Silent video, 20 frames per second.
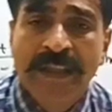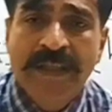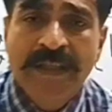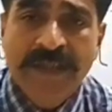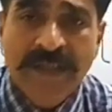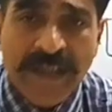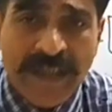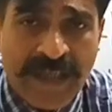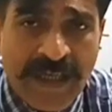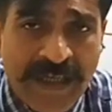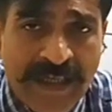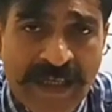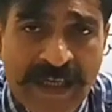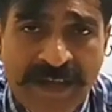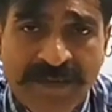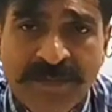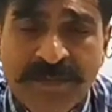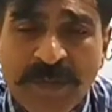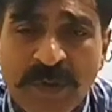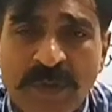Still I
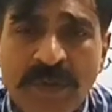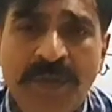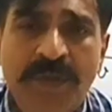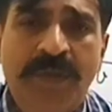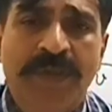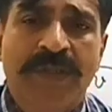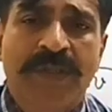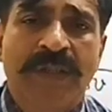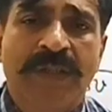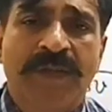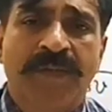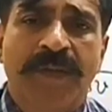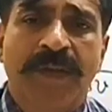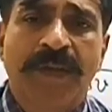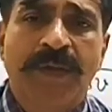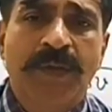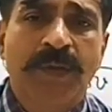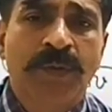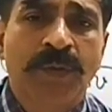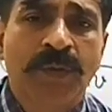have more questions for
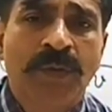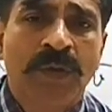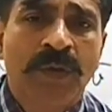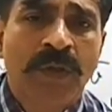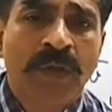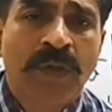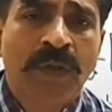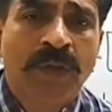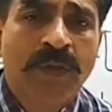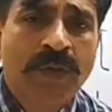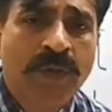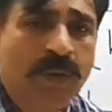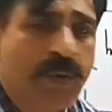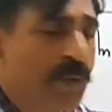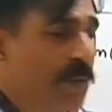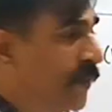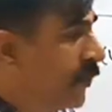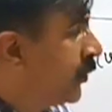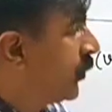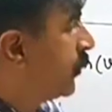you
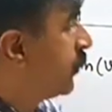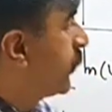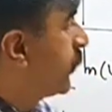to